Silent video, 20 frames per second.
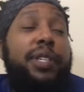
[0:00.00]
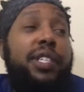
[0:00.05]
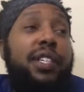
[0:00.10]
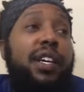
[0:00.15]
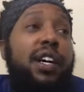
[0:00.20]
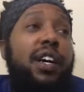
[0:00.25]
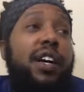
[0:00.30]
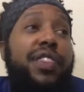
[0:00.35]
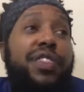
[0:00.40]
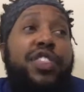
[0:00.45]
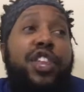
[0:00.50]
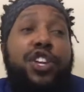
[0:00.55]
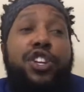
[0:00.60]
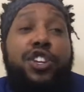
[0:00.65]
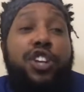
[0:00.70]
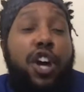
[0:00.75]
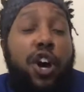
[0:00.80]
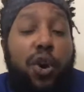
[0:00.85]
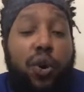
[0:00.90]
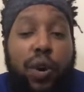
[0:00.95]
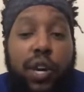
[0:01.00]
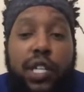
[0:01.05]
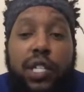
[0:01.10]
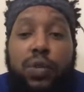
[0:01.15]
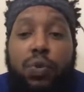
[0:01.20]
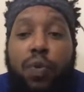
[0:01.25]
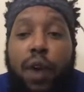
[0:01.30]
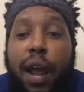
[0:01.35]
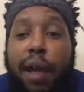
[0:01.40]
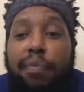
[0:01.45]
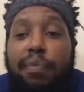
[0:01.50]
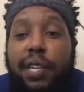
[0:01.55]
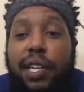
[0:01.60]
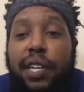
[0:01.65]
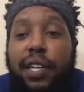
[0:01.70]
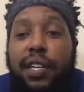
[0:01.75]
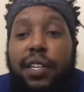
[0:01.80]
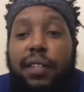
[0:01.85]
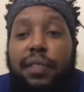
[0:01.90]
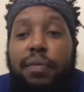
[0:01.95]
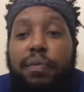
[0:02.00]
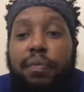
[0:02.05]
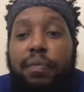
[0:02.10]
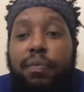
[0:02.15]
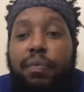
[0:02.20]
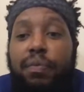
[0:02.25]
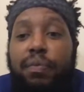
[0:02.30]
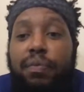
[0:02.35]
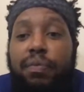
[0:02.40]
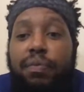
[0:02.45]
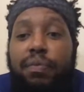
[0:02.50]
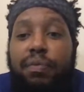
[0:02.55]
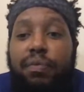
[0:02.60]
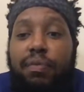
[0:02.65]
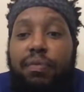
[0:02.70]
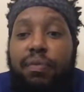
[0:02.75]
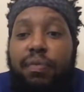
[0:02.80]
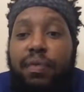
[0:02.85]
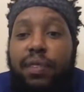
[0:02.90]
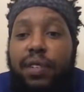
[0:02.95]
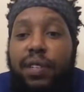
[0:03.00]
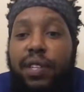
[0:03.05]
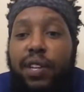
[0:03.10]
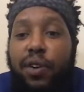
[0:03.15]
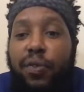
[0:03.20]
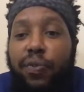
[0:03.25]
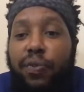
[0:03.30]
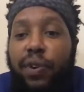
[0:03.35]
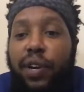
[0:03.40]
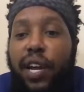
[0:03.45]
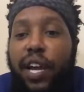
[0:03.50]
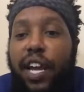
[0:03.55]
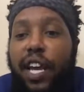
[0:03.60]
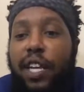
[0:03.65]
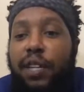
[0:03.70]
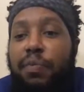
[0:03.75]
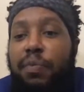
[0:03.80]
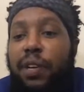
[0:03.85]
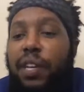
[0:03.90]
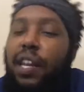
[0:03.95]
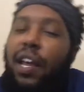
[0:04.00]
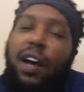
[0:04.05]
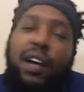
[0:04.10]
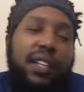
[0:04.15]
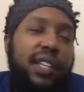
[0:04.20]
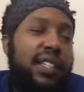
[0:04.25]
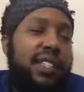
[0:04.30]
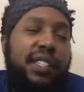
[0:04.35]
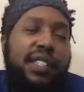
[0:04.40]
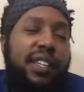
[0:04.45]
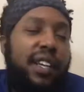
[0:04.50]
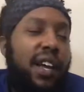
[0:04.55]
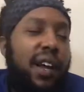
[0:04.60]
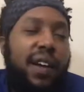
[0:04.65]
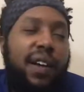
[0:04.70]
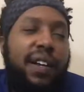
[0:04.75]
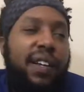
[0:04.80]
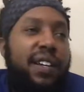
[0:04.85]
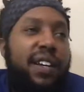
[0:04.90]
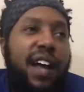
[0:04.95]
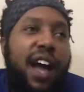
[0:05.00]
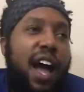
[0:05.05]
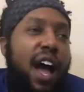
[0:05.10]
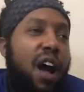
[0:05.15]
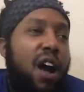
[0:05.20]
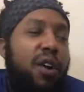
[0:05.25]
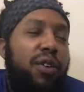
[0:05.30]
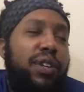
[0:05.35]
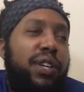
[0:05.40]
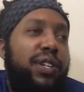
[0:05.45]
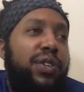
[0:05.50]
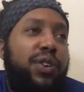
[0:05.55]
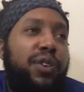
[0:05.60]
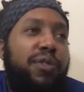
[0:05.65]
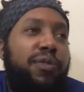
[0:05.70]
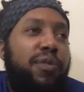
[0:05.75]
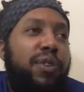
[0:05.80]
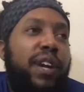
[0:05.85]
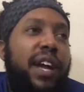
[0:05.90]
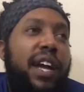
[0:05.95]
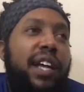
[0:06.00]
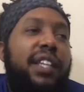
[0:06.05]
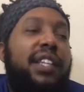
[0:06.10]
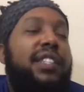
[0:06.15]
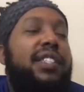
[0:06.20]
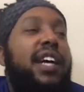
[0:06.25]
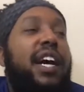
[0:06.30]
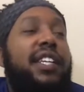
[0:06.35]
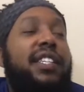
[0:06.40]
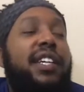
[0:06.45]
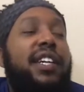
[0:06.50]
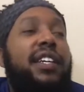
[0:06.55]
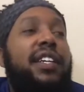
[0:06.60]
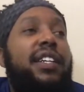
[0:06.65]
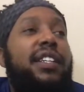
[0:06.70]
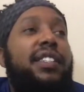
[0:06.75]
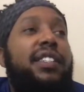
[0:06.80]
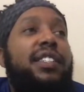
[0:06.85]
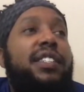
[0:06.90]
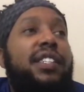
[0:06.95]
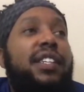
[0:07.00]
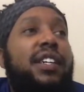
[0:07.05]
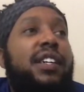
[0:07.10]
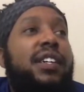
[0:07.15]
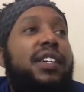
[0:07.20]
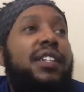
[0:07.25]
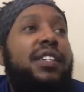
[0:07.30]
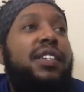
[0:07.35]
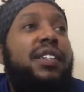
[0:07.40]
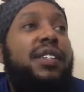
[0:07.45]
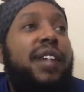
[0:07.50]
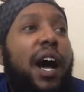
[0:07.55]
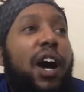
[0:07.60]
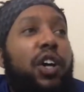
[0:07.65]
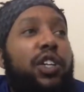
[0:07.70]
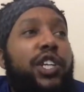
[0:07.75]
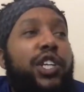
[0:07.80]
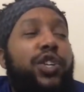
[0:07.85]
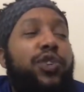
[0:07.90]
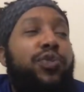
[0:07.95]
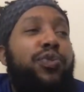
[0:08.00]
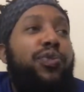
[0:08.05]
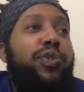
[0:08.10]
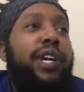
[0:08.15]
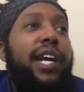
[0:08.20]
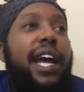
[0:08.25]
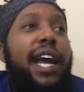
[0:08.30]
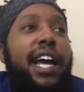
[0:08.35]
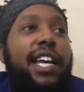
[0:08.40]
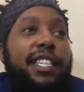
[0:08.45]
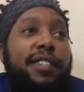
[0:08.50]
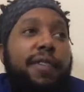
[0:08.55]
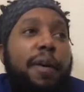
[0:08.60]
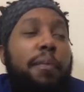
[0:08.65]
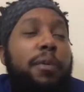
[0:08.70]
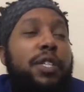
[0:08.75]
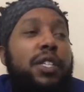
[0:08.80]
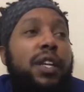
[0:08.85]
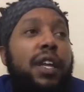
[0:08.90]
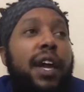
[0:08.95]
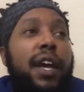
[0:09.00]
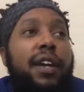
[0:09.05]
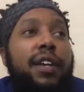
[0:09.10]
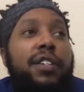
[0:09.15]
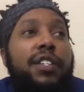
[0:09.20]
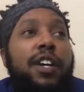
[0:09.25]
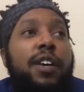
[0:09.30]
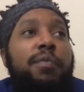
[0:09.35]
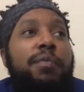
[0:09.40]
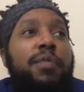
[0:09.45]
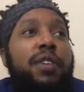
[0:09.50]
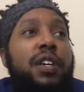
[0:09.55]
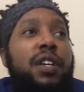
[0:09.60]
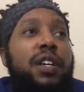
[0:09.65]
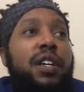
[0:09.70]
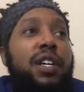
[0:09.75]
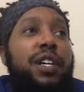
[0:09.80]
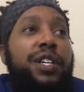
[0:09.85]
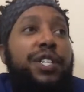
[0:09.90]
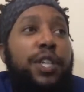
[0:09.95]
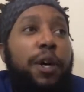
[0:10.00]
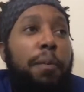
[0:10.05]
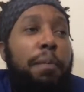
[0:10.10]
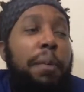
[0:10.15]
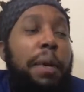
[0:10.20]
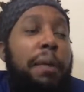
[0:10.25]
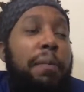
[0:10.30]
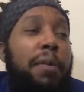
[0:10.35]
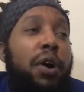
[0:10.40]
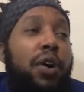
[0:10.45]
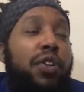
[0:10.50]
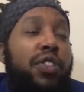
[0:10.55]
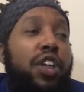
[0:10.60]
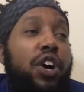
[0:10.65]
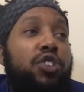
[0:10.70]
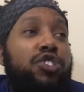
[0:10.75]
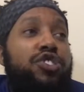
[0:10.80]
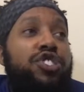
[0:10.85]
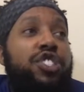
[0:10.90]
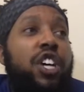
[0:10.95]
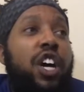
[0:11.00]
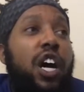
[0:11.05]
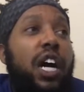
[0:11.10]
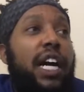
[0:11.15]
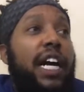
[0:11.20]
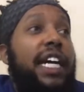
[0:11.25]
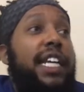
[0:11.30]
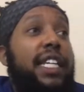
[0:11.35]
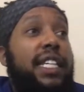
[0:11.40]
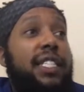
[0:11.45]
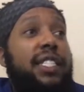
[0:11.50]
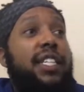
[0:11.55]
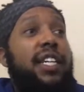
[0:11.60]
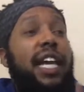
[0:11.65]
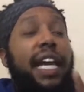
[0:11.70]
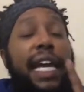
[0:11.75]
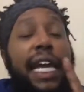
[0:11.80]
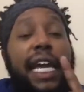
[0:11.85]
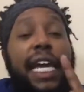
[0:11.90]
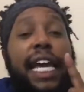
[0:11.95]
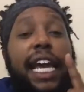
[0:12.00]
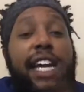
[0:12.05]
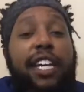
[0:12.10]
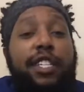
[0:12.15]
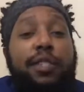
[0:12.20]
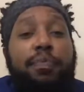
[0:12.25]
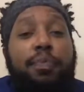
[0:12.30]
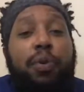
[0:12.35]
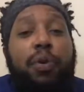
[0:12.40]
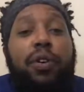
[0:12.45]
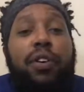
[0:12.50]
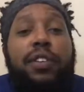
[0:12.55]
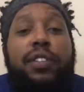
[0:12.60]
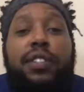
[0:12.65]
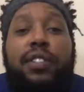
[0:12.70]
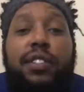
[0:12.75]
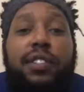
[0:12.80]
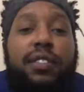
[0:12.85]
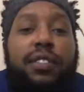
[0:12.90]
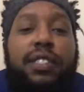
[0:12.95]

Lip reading: good. The dough it's wrapped in, no free ads. But no, listen, I only do a free. Listen, I'll tell you this. I only do free ads if I'm a slander something. So Mimo, those suck. And listen, EA Sports.